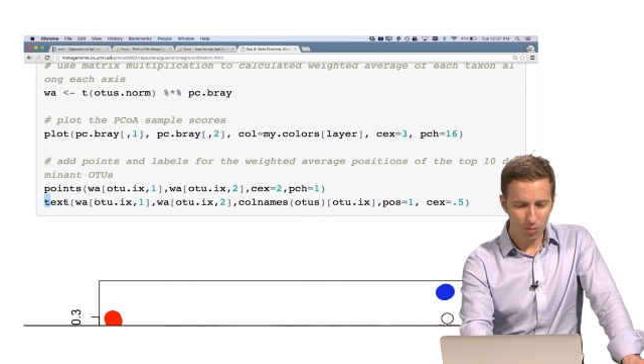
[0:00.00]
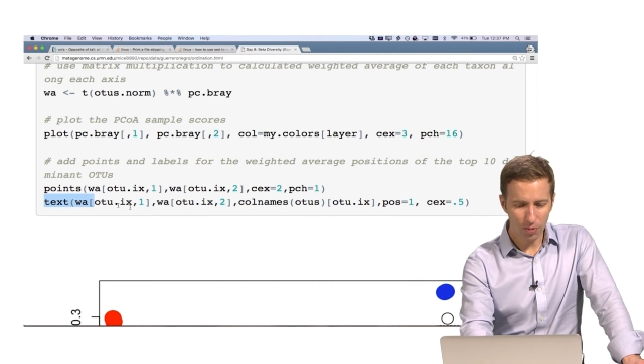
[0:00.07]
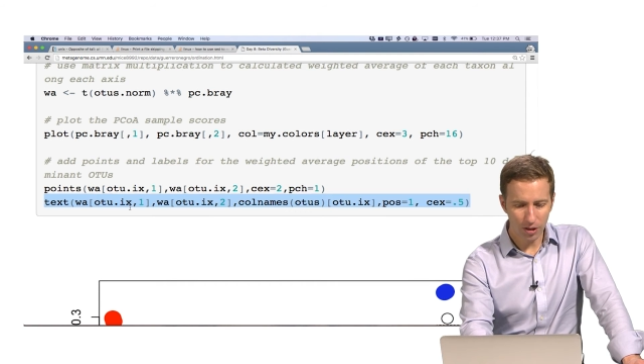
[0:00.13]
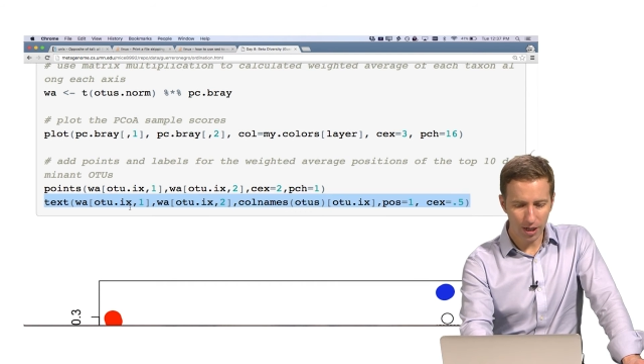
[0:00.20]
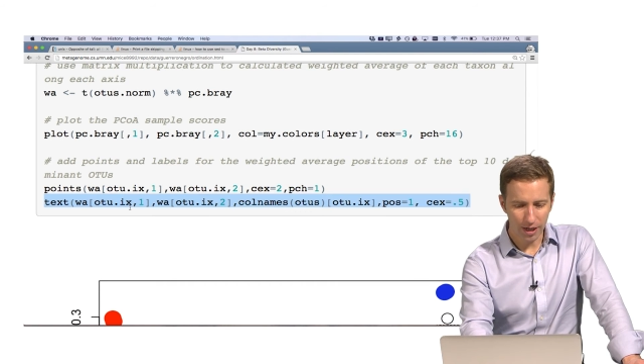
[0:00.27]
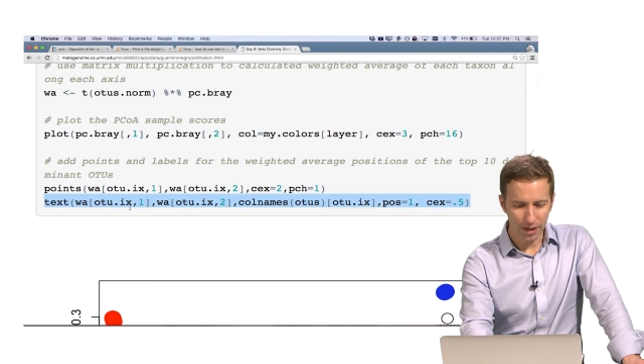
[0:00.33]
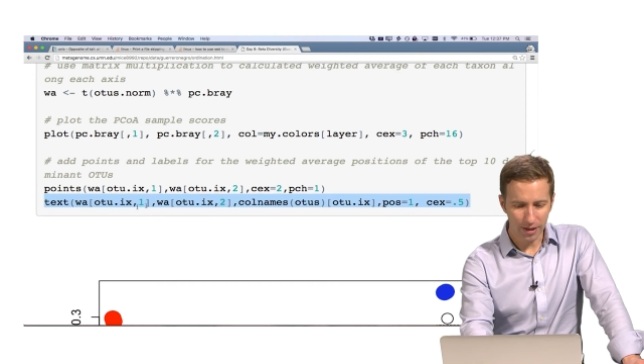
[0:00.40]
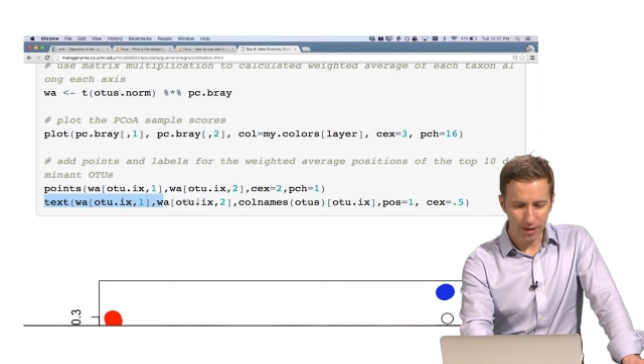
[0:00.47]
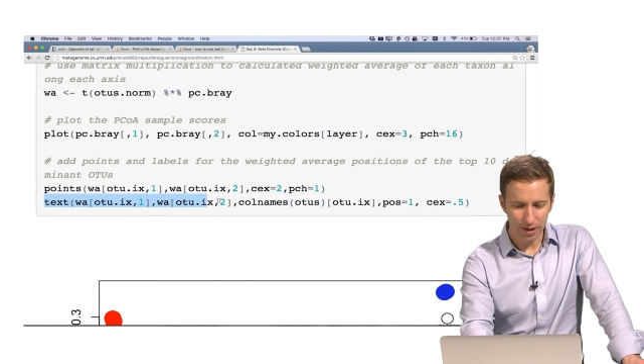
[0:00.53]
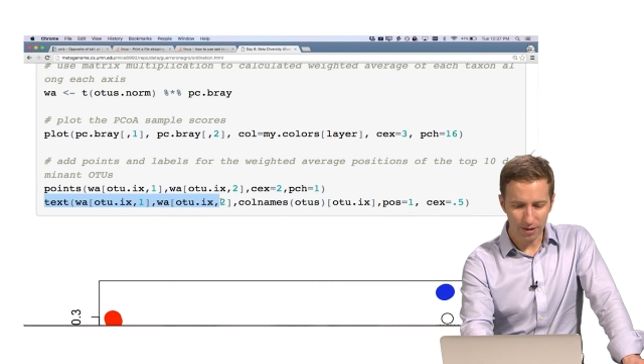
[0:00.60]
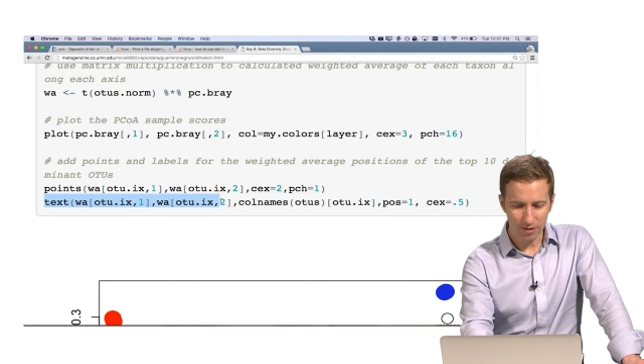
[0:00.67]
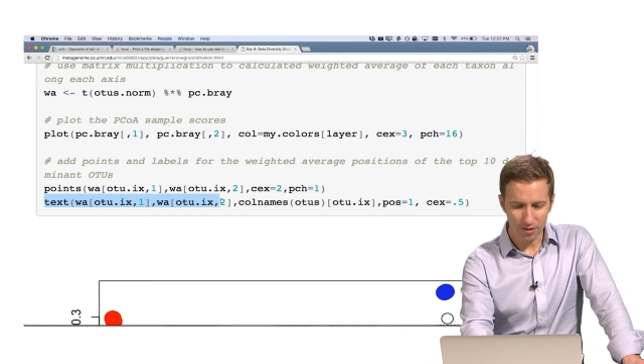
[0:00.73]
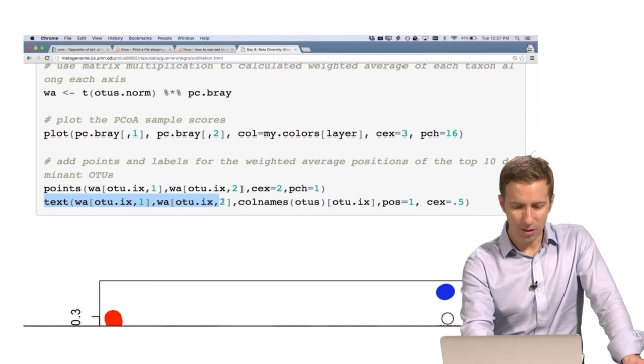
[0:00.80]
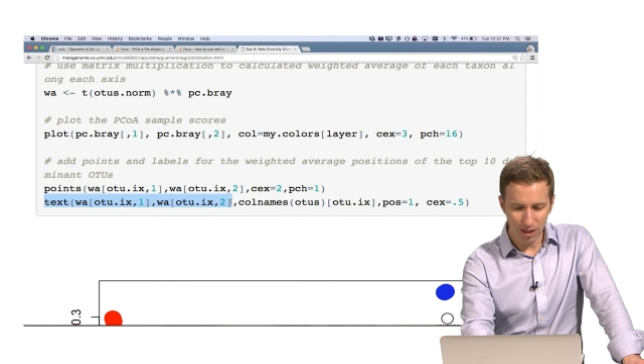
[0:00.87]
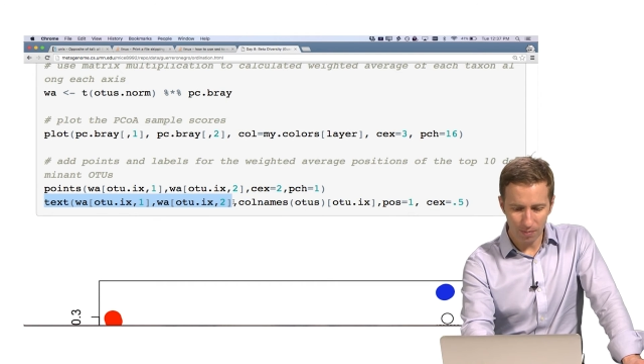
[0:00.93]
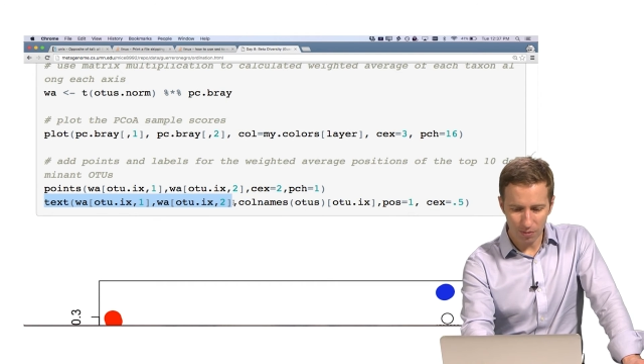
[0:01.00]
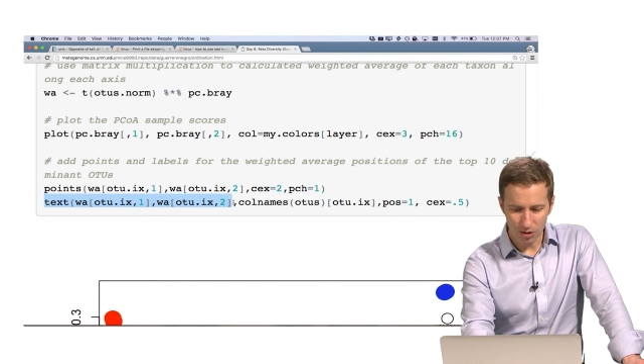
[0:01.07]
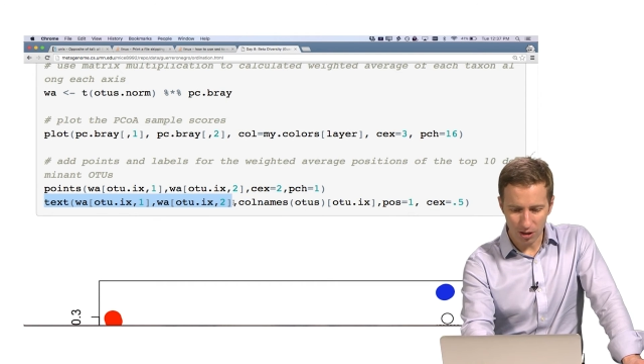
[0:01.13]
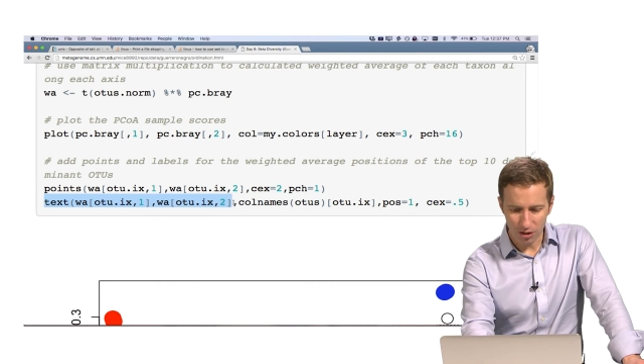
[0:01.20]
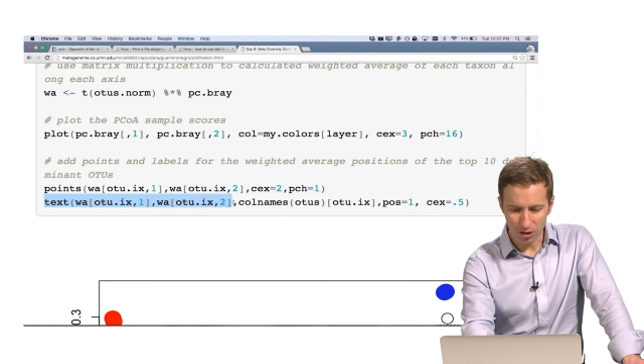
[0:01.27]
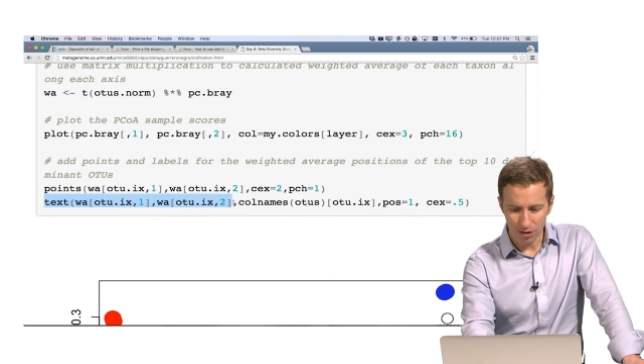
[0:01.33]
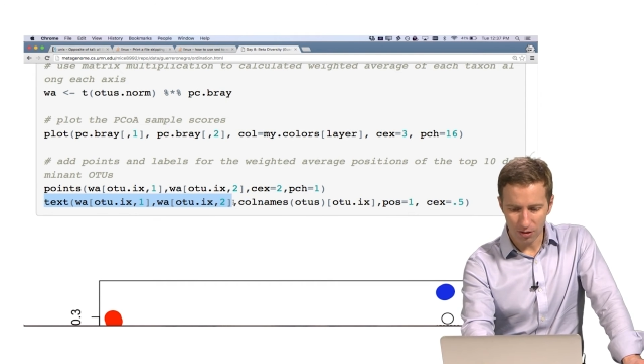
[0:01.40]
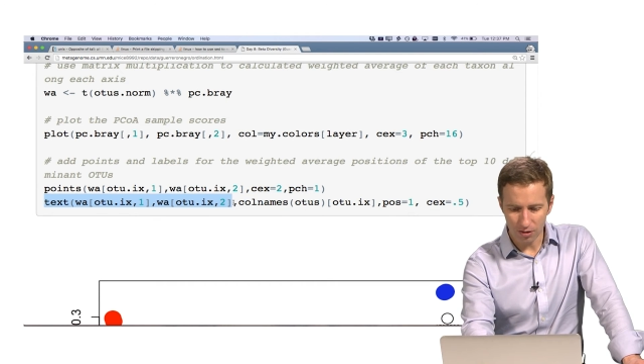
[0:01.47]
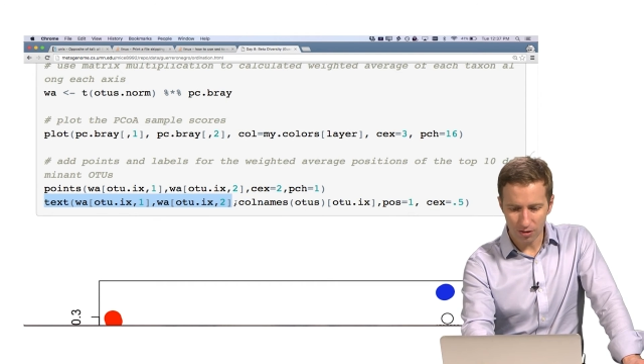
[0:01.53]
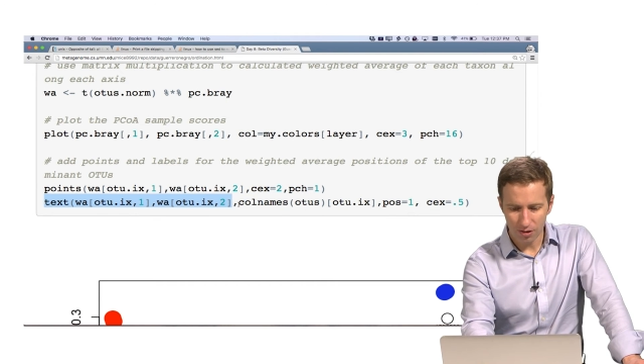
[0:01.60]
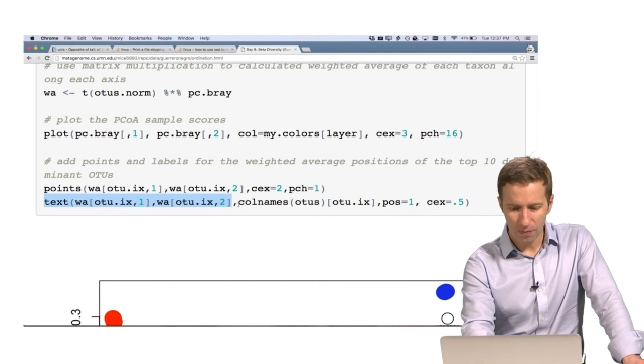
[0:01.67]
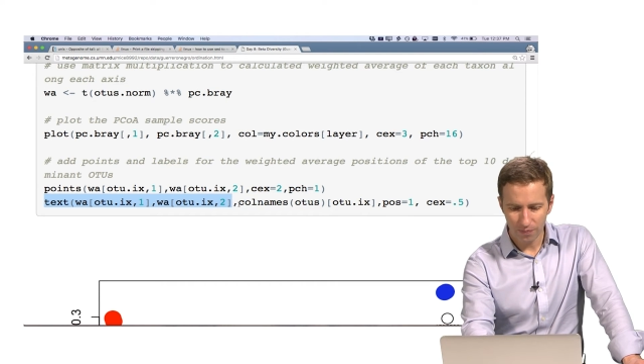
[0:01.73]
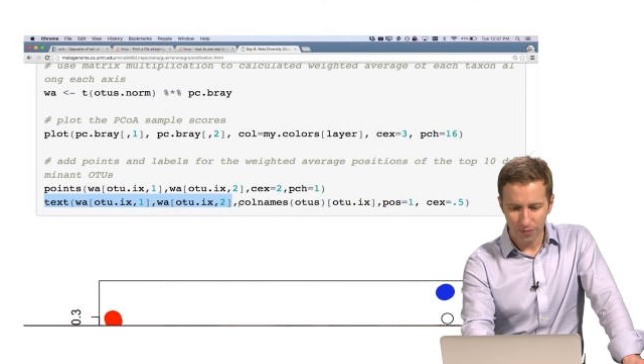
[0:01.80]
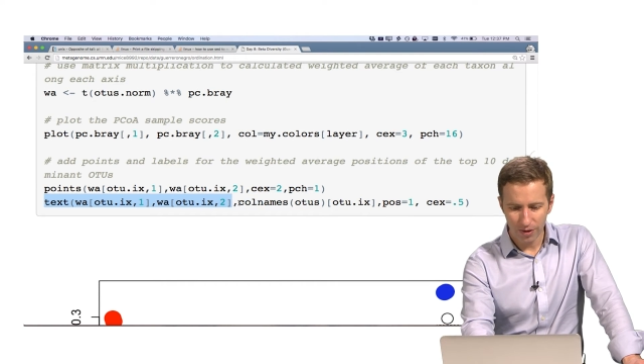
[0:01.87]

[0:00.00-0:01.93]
plotting at the same positions